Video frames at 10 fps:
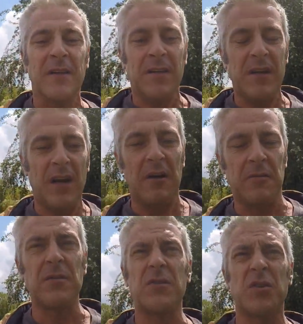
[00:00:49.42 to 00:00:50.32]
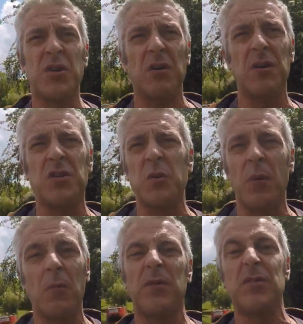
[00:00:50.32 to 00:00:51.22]
You know, just show you
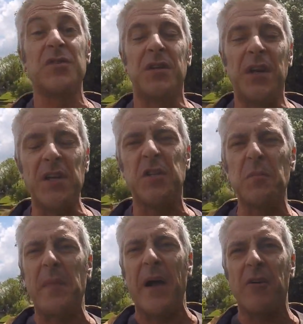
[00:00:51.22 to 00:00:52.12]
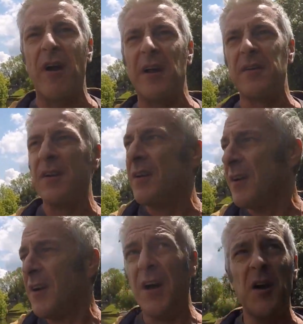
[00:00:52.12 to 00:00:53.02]
something with just a decent background
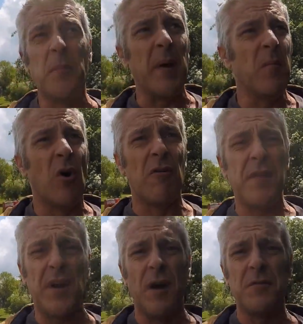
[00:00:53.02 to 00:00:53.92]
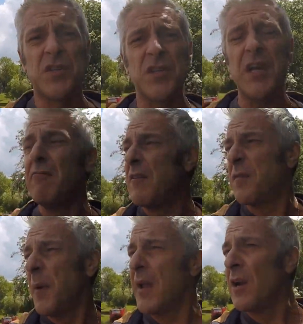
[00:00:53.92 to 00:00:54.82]
and a bit more of the, you know, the scenery
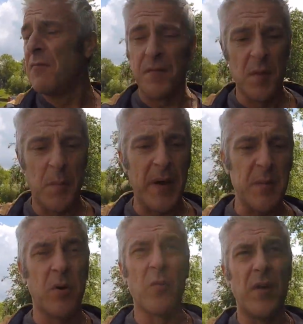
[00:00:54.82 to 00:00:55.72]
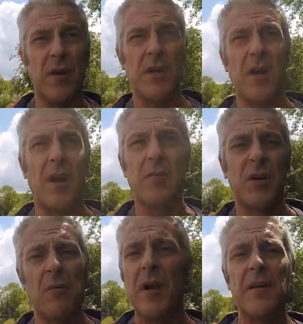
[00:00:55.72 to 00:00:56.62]
from England for the people that, you know,
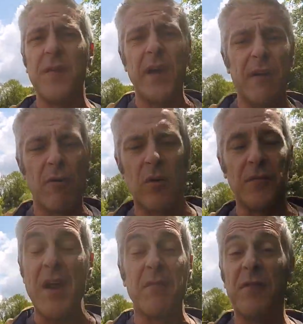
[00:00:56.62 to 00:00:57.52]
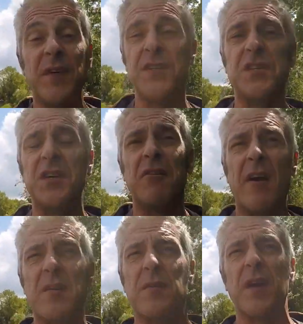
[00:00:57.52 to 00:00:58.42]
don't live here or have never visited or
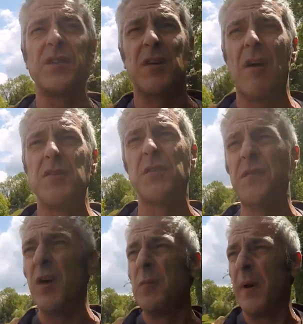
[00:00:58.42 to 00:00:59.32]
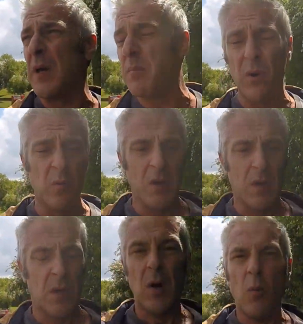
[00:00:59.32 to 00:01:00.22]
anything. So I know there's a few people
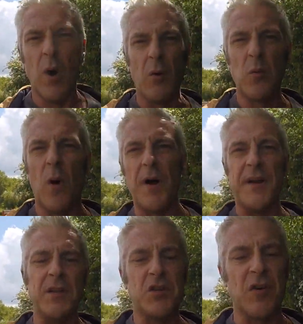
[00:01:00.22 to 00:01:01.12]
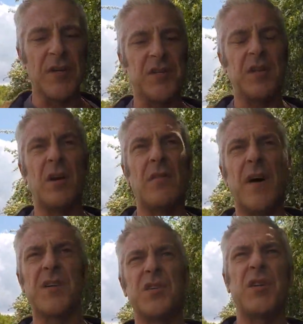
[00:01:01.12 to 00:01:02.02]
worldwide interested that have
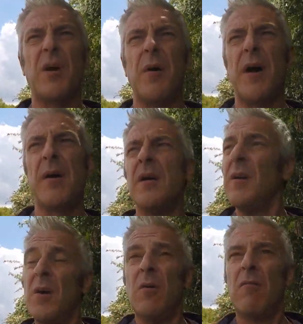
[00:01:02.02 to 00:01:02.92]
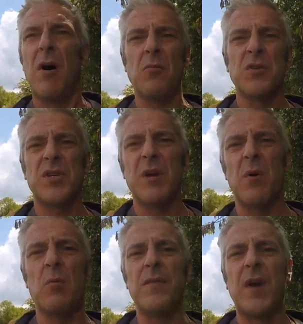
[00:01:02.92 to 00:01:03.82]
asked, so well, we'll see what we've